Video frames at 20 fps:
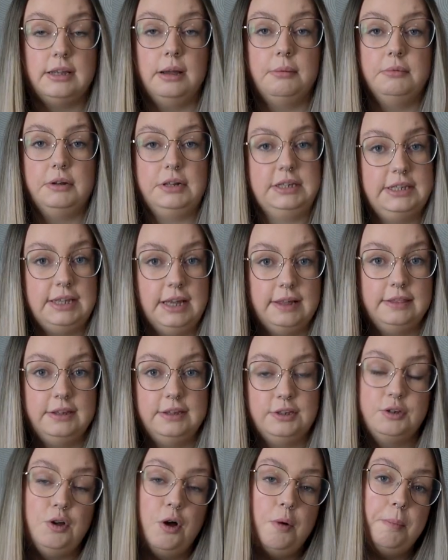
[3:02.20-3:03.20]
I'm going to set
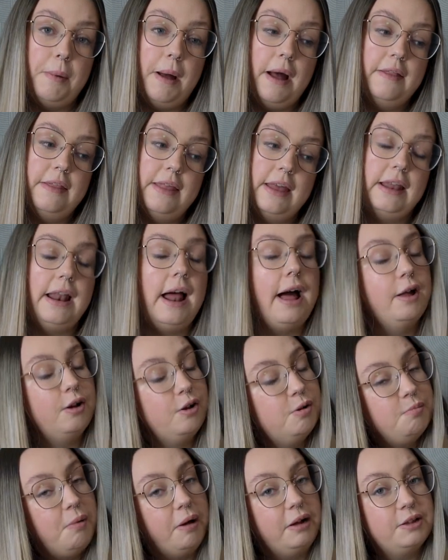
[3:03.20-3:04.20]
this up and then I'll
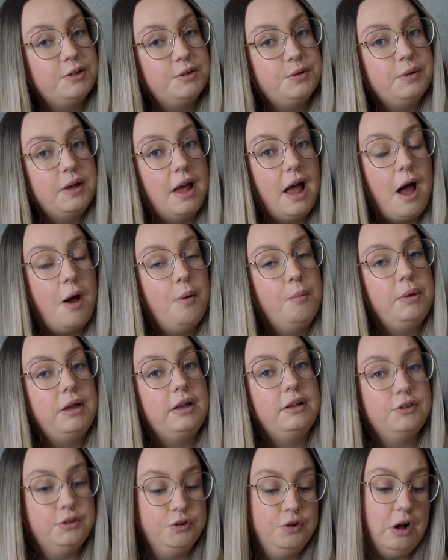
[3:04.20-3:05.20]
come back to you and we
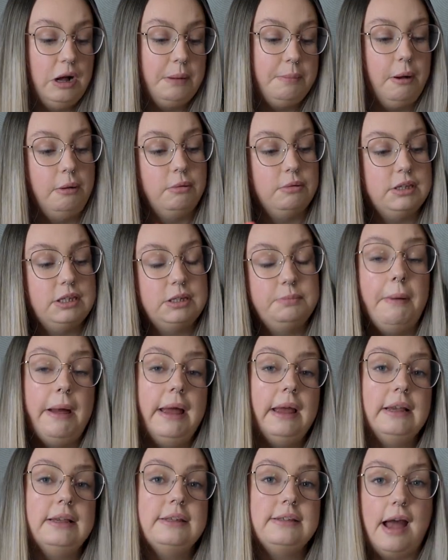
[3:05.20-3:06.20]
can talk about
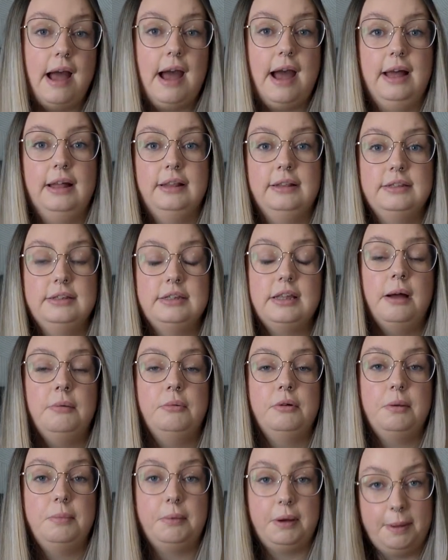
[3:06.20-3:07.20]
specs, and I'm
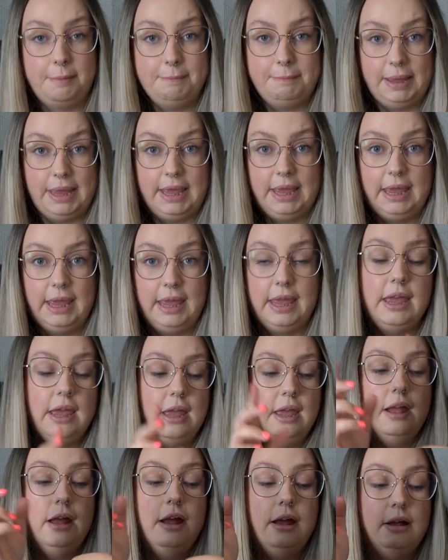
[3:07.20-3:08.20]
going to compare
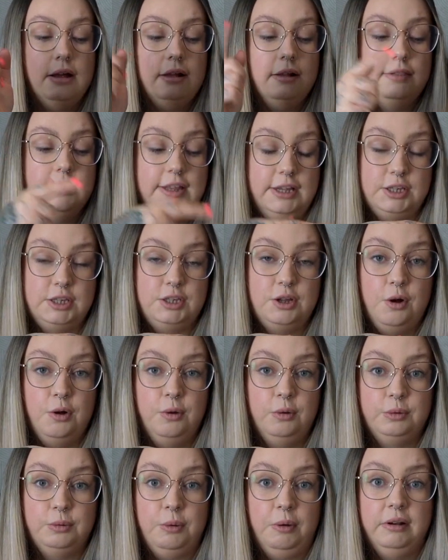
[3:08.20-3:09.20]
this
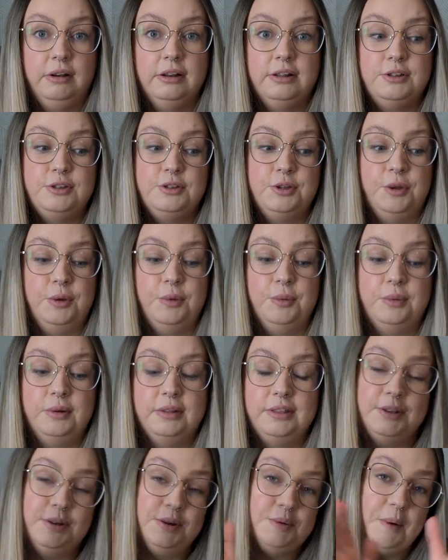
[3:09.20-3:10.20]
old one to
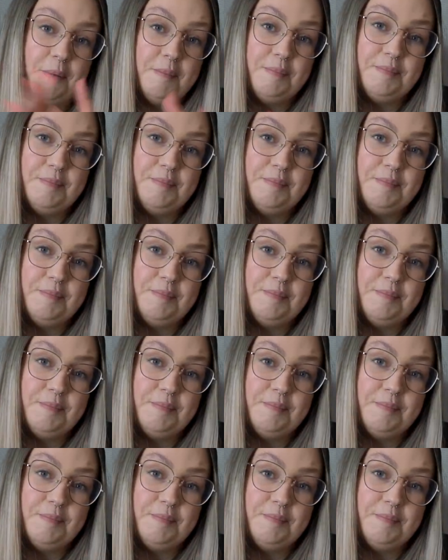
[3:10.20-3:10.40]
the new one.